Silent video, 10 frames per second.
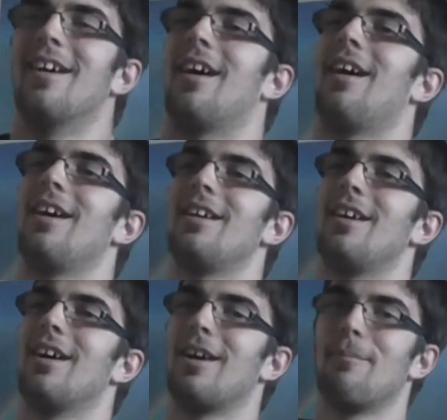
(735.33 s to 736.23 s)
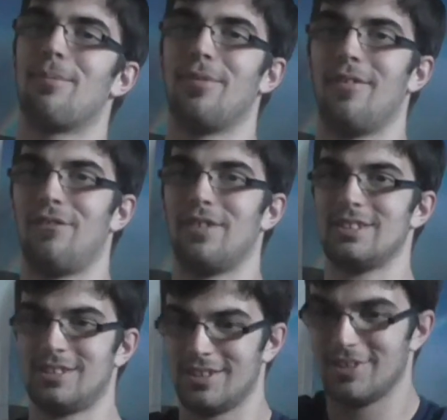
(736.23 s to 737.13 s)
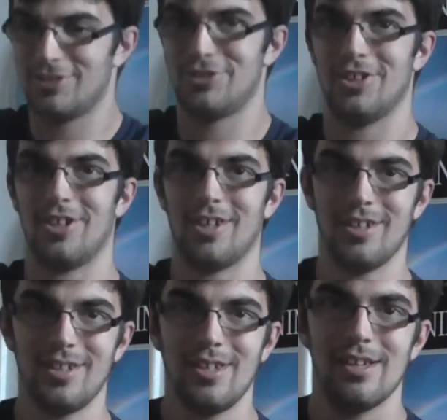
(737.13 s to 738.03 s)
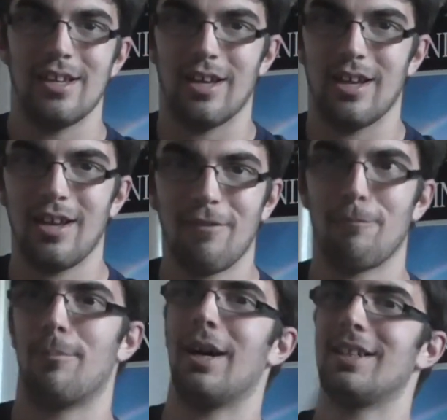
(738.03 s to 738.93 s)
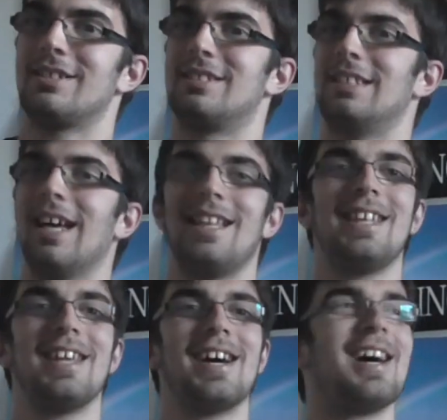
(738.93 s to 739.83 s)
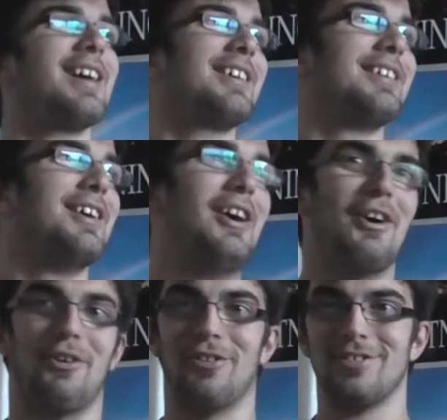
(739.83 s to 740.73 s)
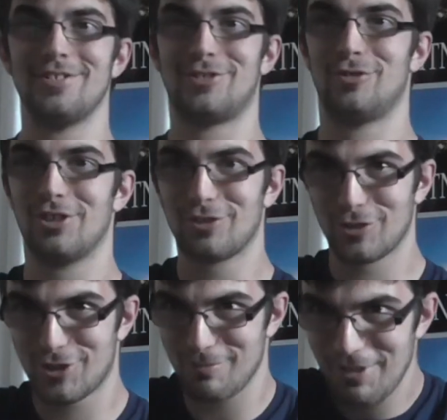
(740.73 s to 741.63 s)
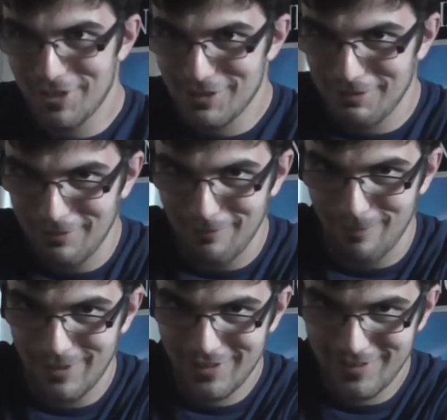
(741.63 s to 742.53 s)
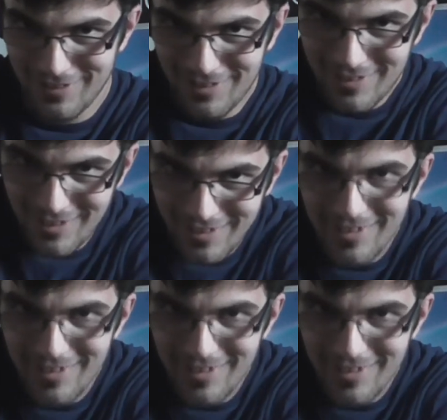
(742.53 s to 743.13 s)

I am Professor John F. Bankselia und Jizzle Schmidt Baker,